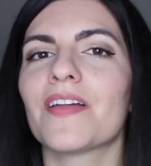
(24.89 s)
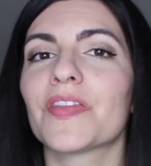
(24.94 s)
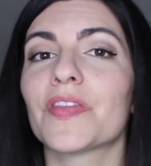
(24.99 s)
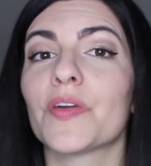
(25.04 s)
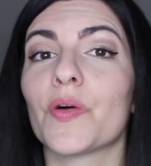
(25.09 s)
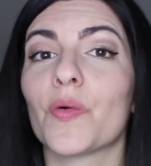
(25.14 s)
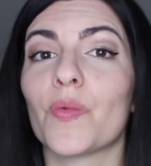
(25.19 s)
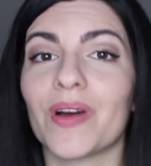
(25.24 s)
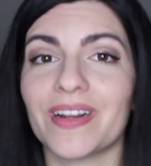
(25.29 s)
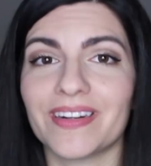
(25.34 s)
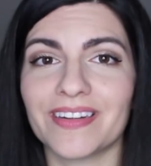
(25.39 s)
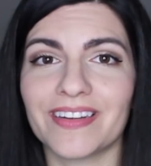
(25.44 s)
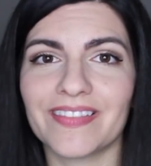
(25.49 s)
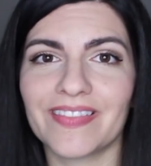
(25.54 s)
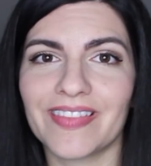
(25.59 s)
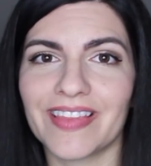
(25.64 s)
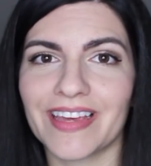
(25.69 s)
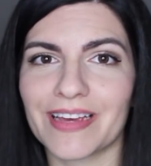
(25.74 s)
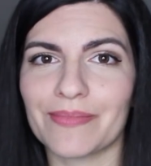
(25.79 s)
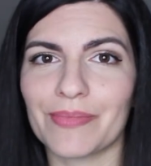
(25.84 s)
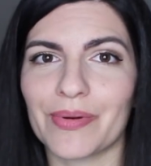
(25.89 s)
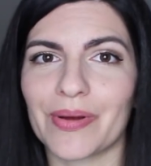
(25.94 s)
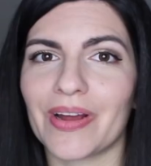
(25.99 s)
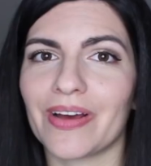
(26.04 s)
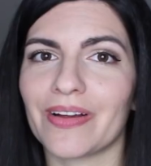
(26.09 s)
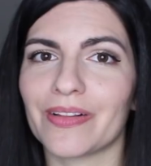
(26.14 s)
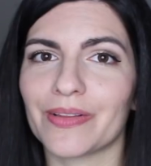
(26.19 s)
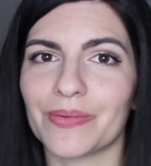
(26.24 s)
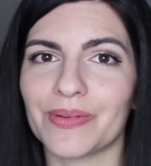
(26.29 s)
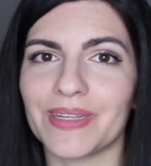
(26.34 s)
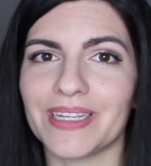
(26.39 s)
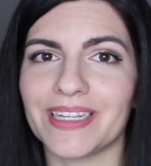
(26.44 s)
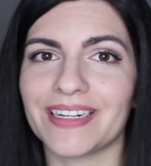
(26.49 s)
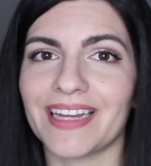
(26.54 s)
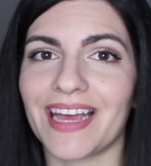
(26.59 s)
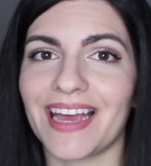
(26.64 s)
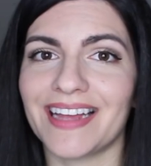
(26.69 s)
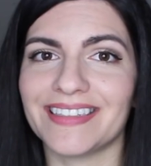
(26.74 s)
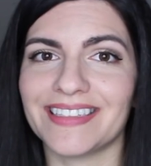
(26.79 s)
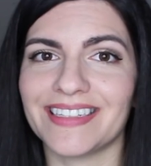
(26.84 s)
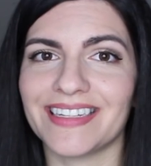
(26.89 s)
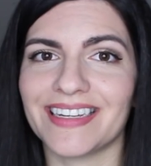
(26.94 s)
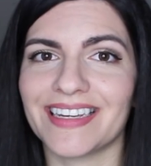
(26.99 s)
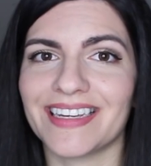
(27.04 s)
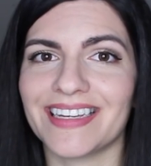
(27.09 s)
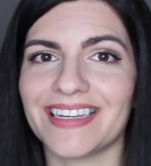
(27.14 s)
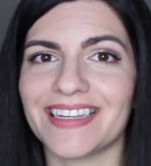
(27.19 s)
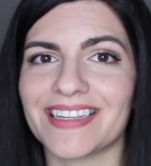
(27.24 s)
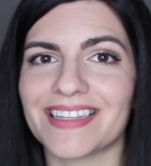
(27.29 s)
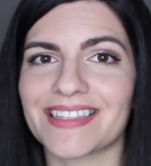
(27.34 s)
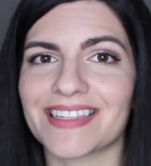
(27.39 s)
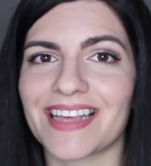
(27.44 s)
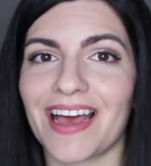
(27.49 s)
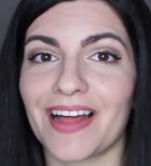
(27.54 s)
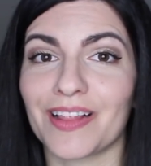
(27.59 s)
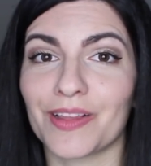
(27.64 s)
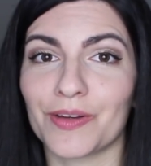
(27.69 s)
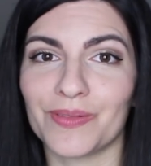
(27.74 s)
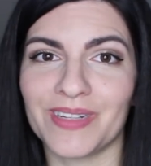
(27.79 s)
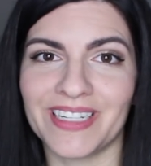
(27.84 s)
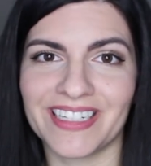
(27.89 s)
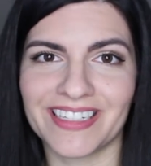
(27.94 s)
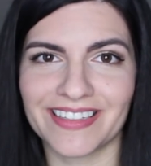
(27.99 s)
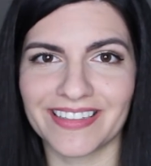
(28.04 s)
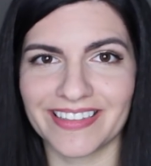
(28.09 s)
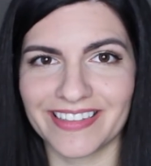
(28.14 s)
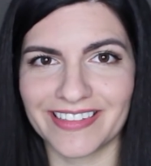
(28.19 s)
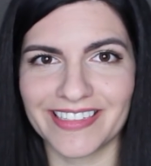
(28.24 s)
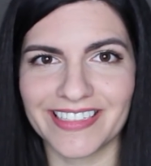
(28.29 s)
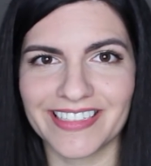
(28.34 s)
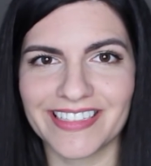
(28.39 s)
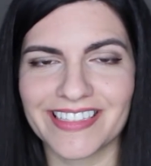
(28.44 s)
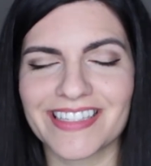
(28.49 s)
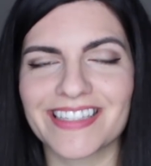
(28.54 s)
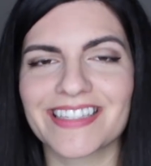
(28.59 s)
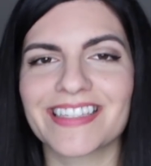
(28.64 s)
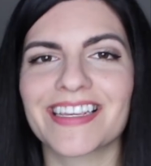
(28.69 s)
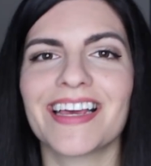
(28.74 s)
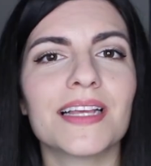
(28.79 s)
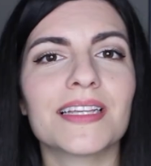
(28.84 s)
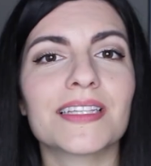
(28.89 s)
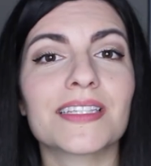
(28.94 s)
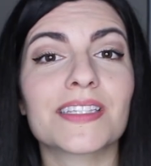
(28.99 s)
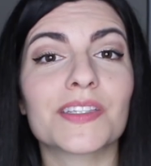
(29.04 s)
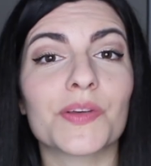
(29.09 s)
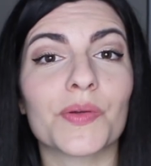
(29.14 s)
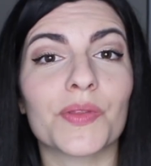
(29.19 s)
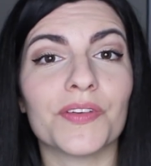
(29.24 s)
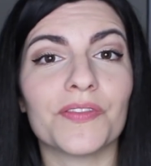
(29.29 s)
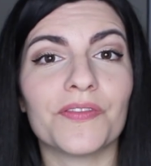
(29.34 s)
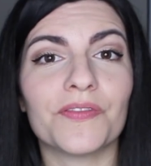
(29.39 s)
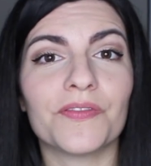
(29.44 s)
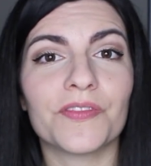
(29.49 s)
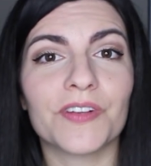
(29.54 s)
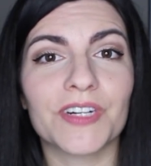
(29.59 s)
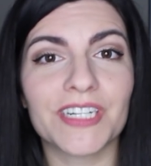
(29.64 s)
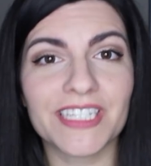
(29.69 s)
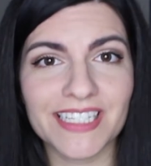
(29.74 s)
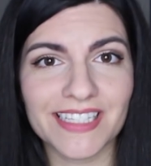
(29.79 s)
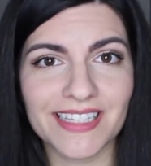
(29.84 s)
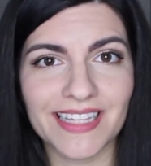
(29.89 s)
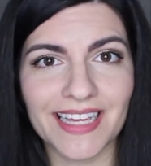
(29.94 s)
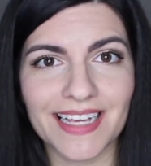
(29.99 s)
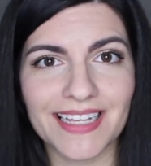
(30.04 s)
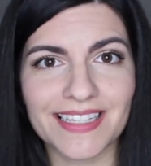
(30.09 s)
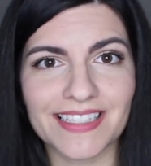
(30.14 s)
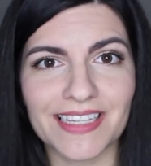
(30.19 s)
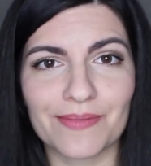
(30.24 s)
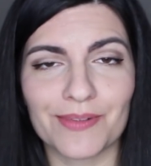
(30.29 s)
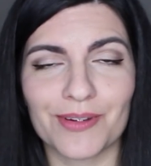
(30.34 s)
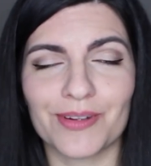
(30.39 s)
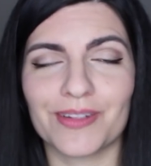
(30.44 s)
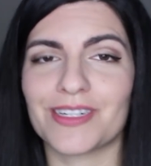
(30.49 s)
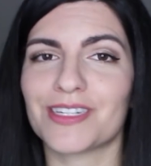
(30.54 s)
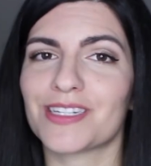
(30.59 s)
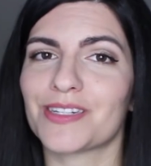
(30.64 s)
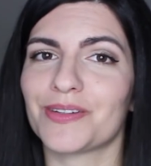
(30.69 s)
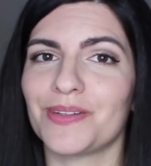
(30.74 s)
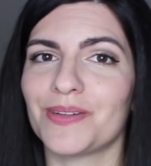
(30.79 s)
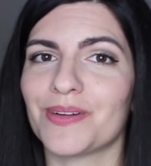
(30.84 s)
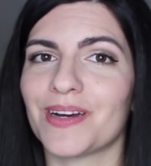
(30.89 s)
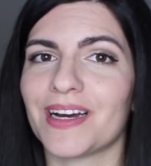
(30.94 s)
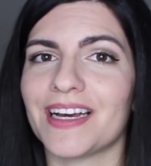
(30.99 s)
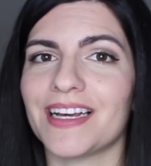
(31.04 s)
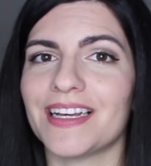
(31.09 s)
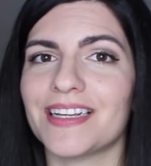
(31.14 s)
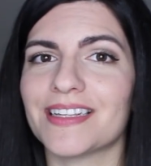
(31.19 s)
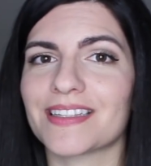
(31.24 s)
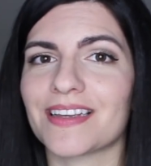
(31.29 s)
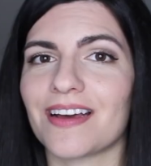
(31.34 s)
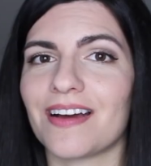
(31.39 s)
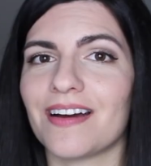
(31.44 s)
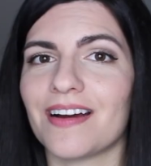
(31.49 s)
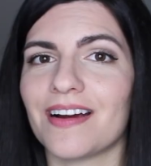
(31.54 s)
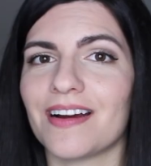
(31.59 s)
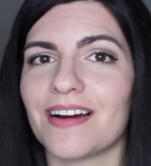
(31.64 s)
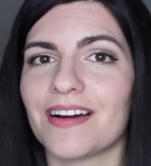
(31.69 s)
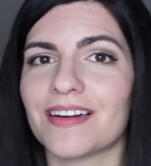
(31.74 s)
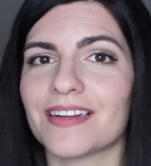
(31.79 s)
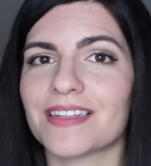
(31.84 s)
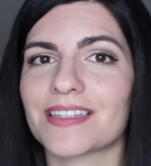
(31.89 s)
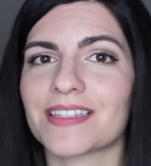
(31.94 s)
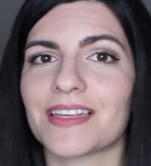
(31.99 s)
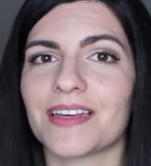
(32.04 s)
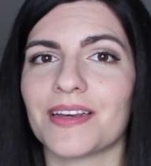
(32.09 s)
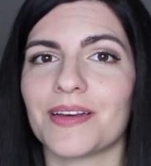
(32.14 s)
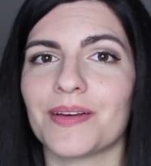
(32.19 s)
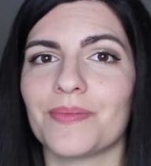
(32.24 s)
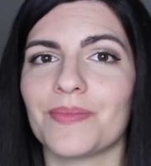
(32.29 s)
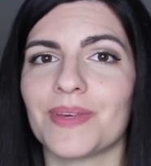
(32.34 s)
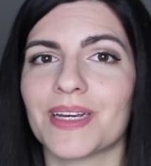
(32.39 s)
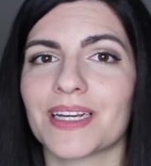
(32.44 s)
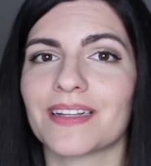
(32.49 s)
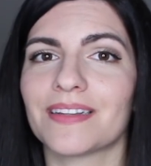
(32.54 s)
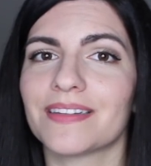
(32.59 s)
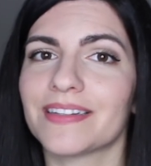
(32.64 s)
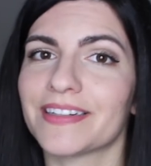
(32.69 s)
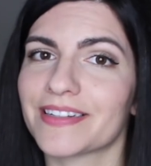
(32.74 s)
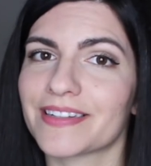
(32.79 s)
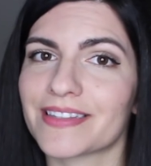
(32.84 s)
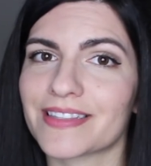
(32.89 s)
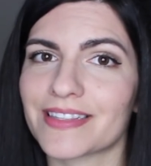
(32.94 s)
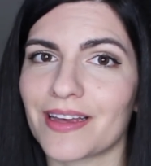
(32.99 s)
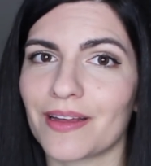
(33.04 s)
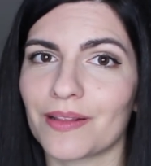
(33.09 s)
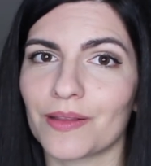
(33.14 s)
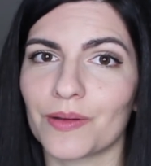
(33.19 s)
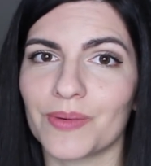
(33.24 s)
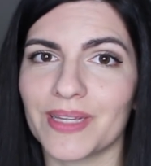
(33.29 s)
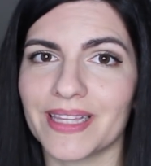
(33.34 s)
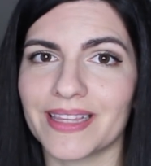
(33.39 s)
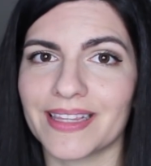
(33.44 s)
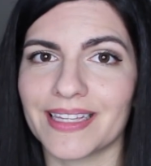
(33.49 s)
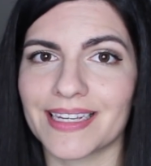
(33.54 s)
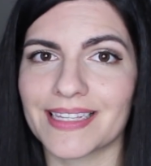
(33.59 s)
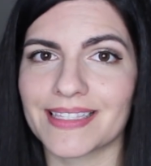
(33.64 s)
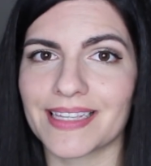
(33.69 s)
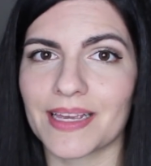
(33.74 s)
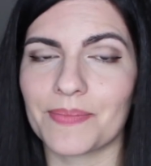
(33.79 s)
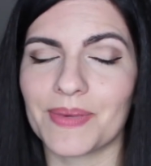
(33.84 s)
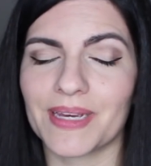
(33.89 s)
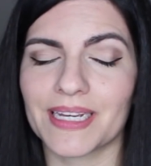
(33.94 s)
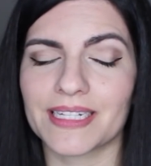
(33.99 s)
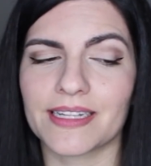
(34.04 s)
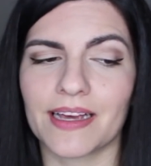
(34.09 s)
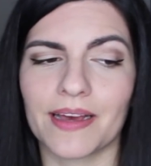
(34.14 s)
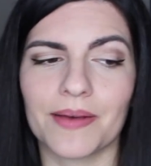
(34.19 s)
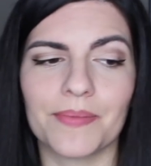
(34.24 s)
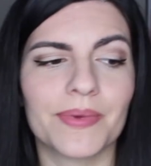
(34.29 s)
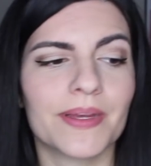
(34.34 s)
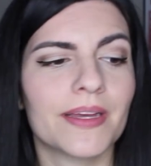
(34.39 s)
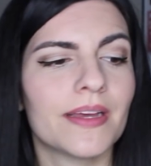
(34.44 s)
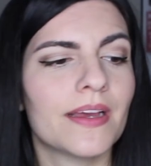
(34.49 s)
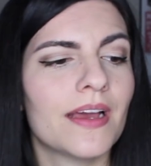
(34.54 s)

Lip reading: The one good thing about Halloween ending is Halloween clearance. So the first things I'm going to show you guys are some clearance Halloween things I picked up.